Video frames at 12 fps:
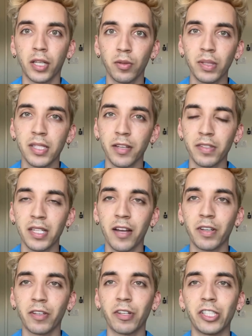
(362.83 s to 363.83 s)
with safe
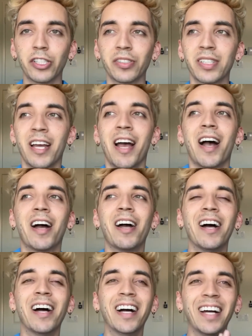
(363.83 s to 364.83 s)
staffing ratios.
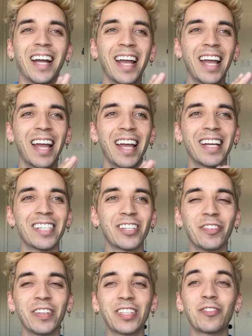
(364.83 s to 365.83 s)
And
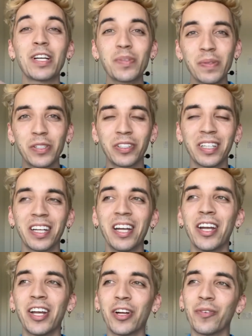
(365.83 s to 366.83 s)
with respiratory,
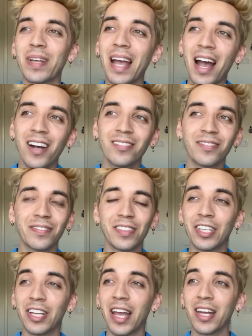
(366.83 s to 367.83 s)
we have
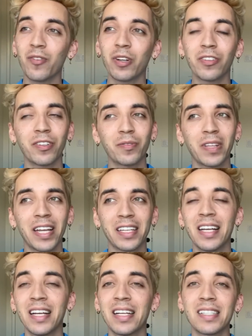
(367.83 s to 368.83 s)
anywhere from
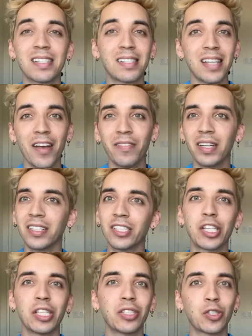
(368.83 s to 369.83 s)
7
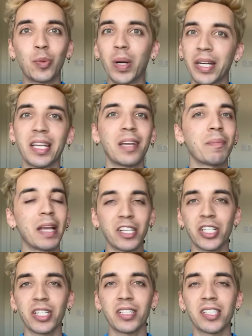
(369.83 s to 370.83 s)
to 20
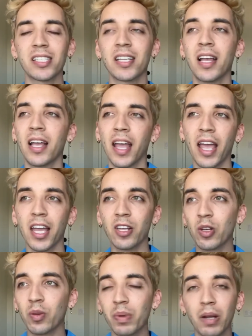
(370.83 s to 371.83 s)
patients, and
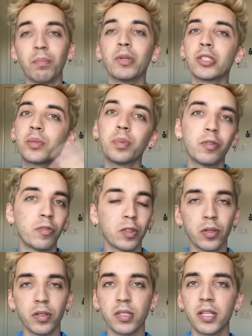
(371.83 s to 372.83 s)
you could be on multiple
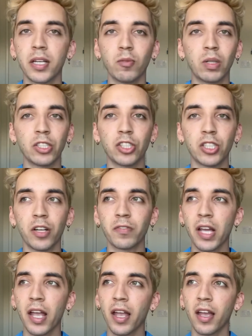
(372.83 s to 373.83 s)
floors in one shift.
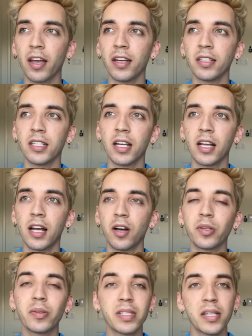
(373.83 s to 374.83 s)
And
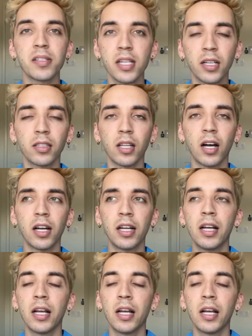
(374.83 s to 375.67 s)
although it sounds like a lot,